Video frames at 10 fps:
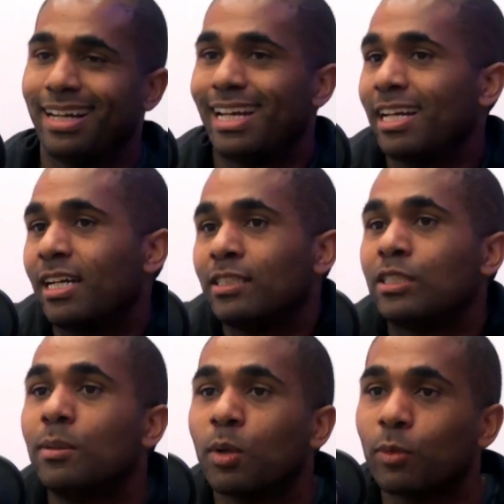in
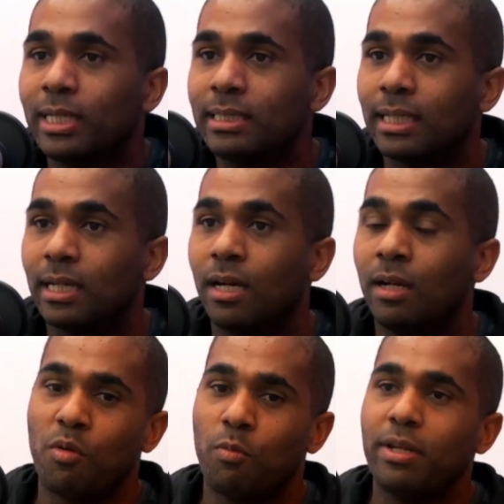consumer
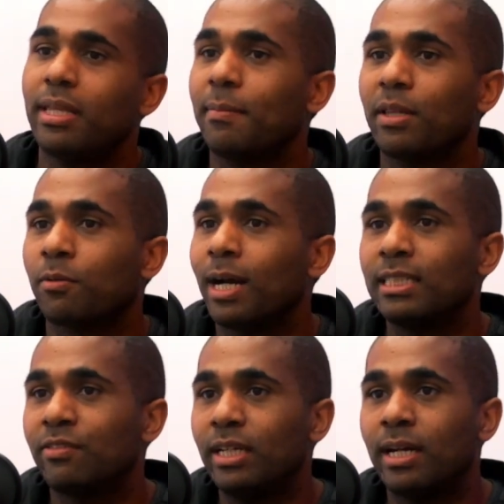retail, when you think about the
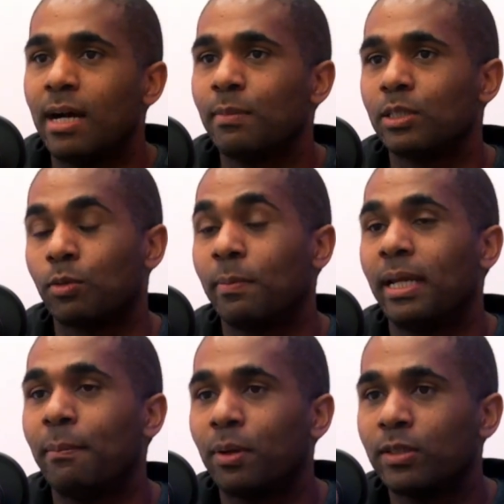rise of e-commerce, we're
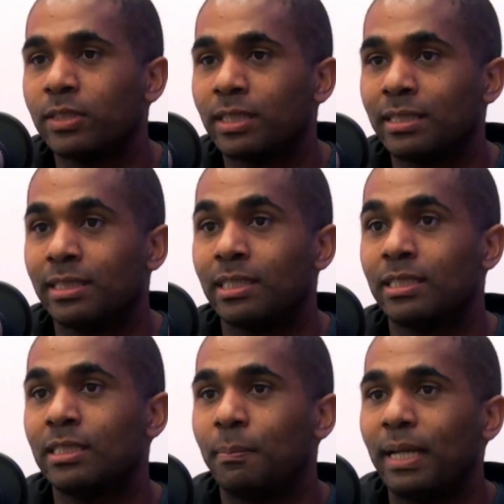making purchasing
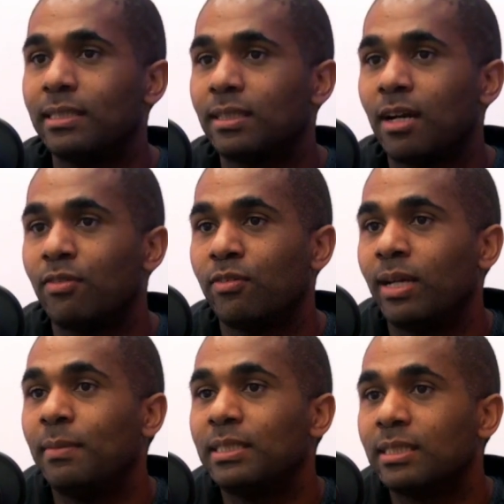decisions based off of
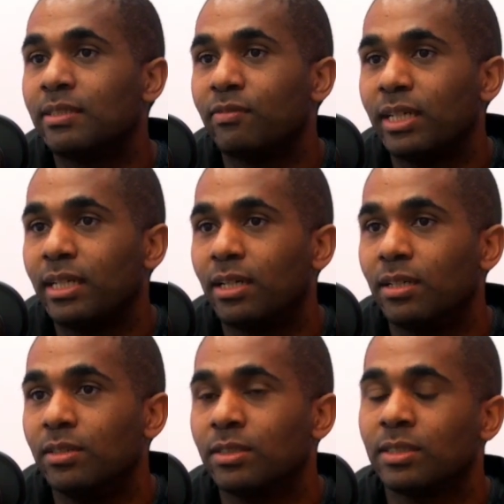images and
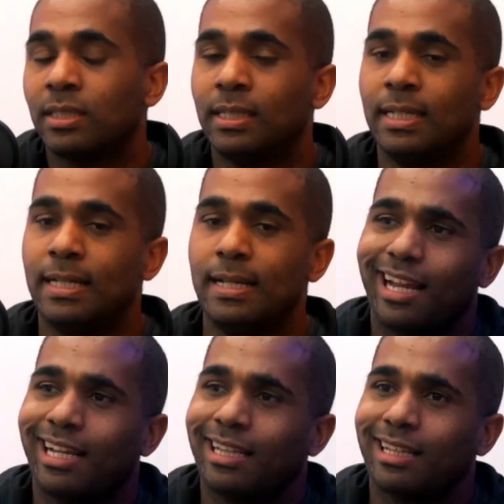videos.
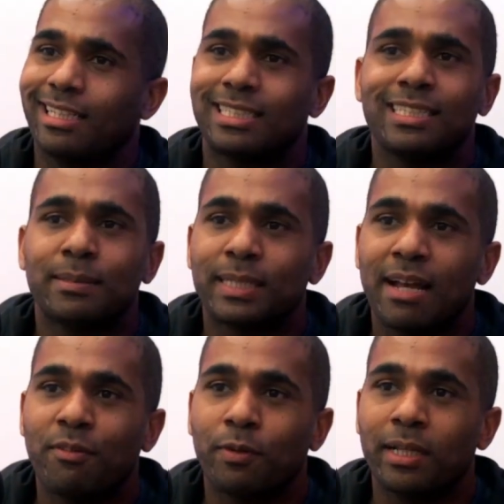And the systems
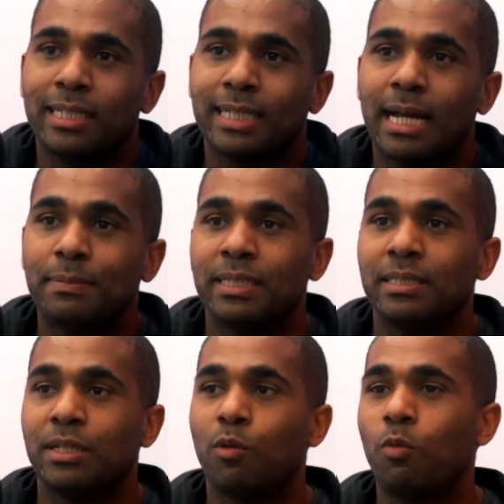haven't really adapted.
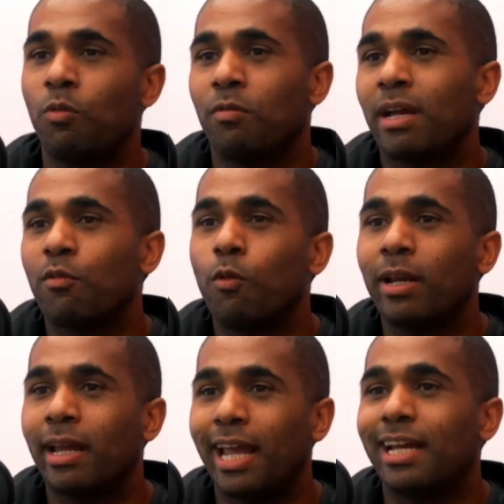You know, kind of
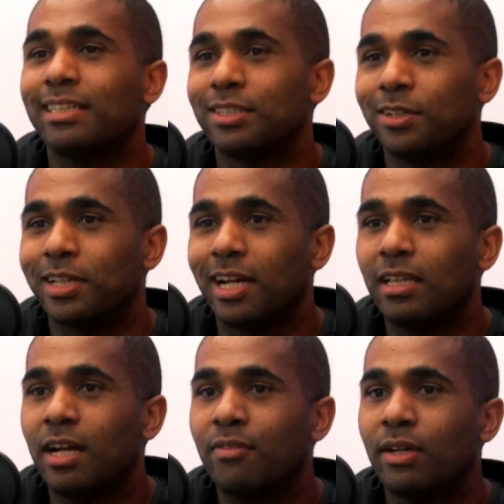one anecdote that I
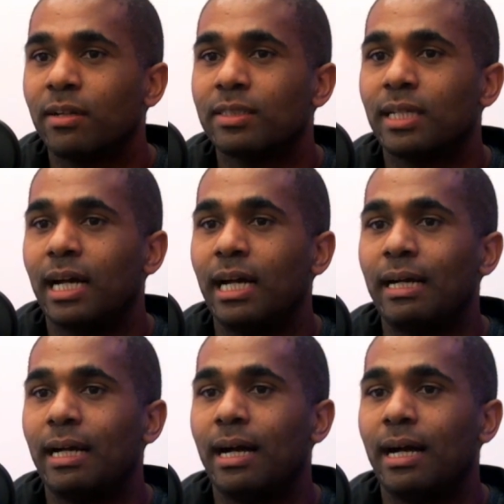love here is that